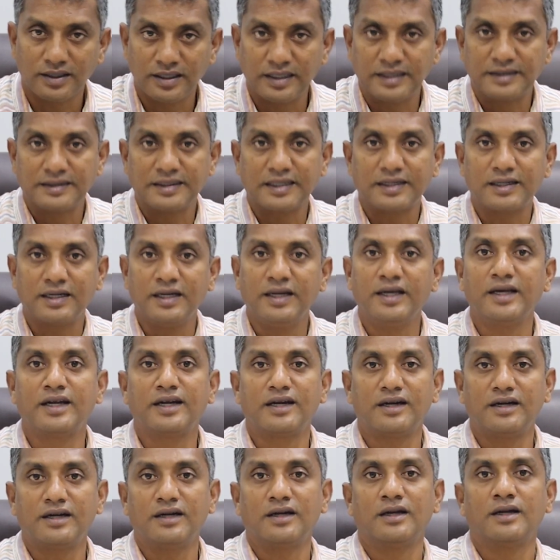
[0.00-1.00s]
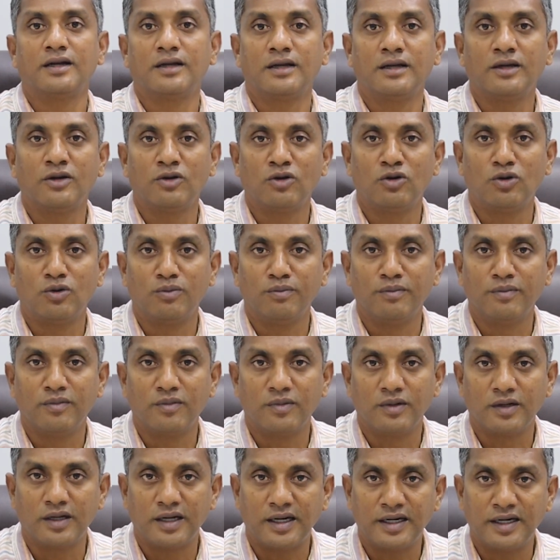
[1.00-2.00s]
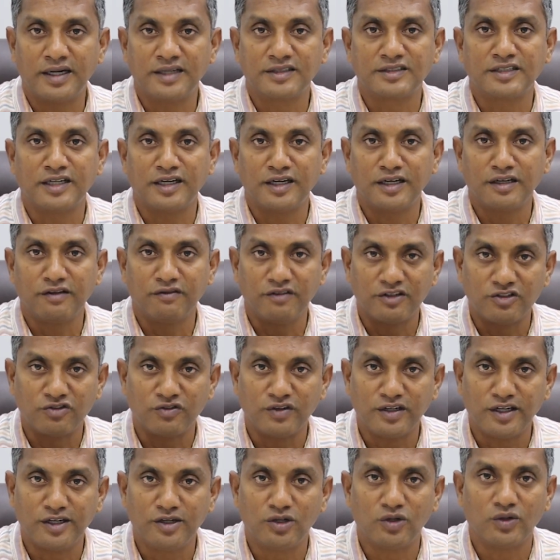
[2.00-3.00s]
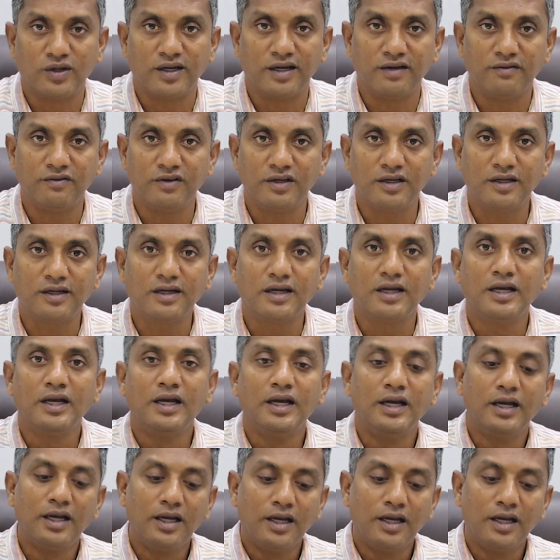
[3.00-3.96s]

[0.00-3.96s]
There is a clear understanding which we need to have here.